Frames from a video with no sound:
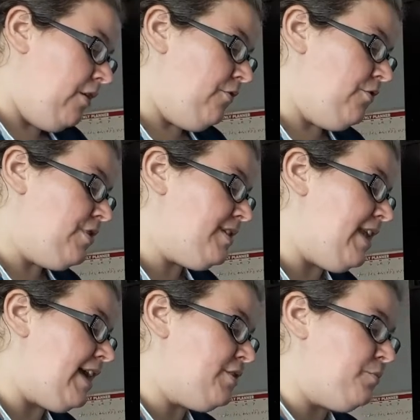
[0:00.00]
For this
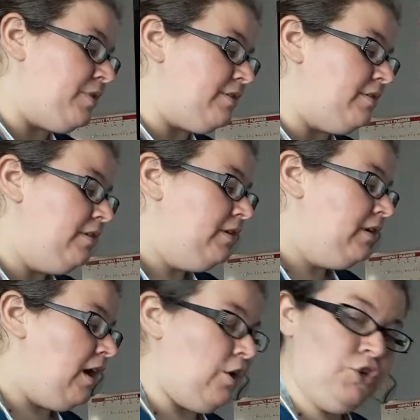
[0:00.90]
last one,
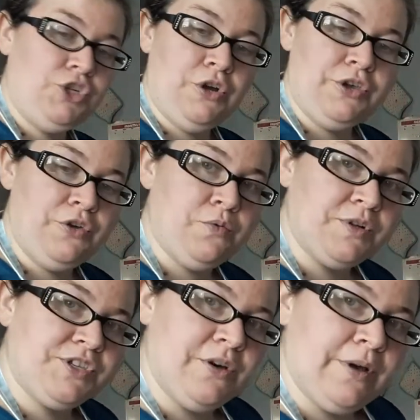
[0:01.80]
I'll show you
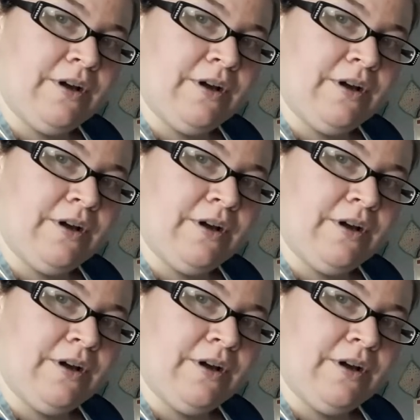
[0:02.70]
what's going